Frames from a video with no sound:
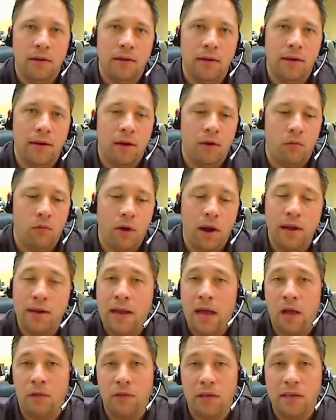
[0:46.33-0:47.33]
Uh, right
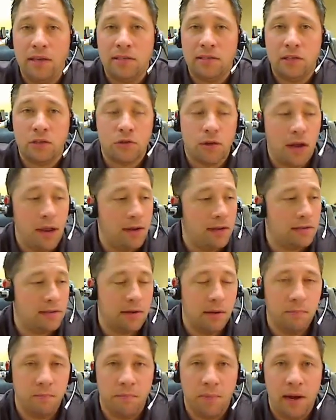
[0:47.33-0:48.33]
now, the easy trade is
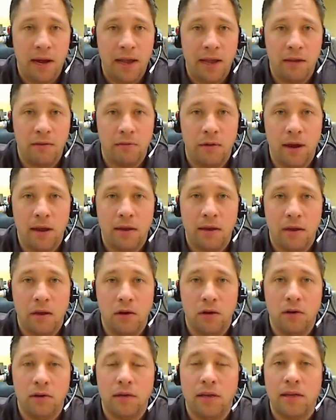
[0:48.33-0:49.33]
to buy it right
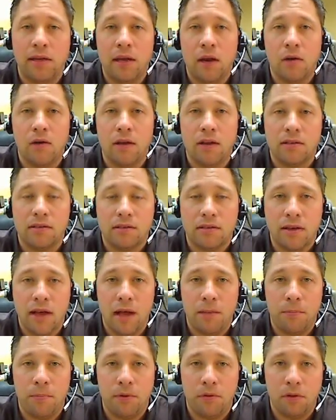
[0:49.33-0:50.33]
here and you carry a
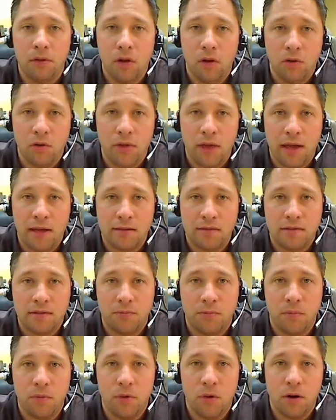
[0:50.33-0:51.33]
stop below that
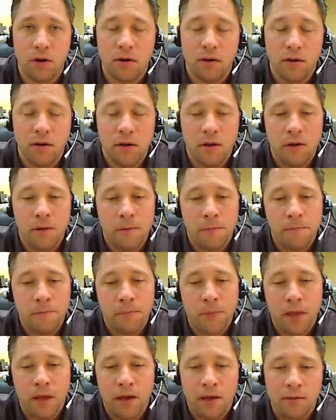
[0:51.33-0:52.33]
support.
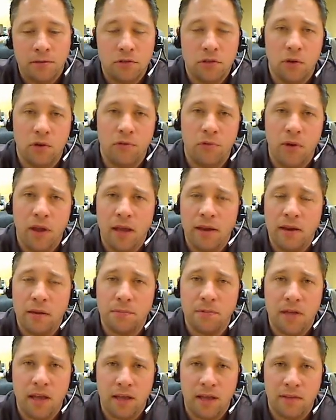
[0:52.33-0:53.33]
Uh, so if we end
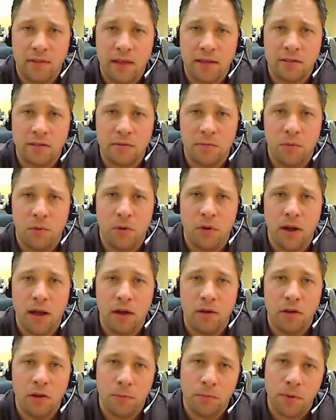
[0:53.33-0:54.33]
up taking that support
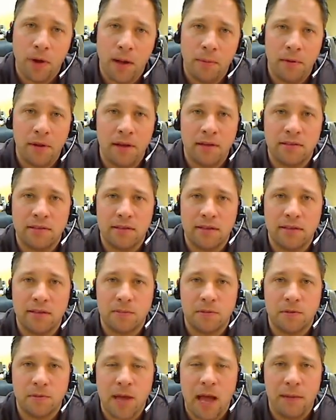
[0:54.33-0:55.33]
out, you're probably going to see
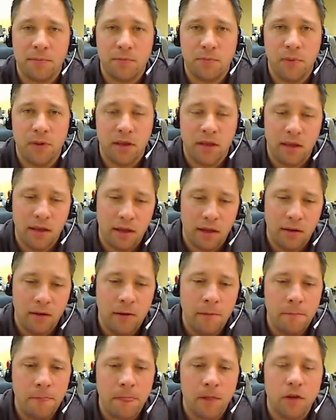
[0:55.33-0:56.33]
some stops being hit.
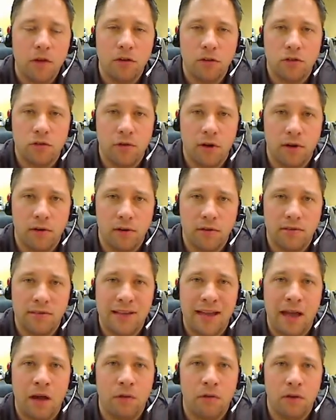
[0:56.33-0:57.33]
Could trigger us
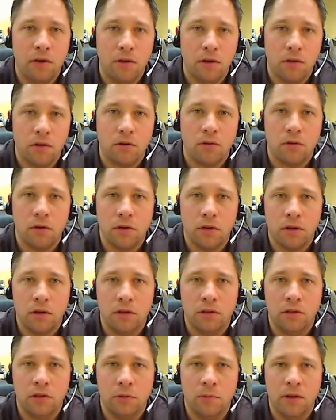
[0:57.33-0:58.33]
down here uh,
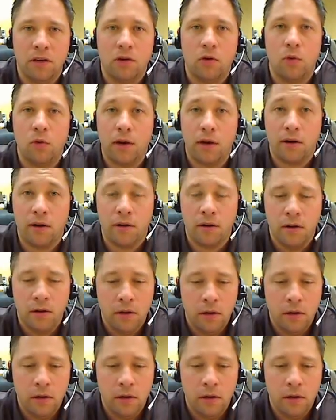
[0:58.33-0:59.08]
a little bit quicker.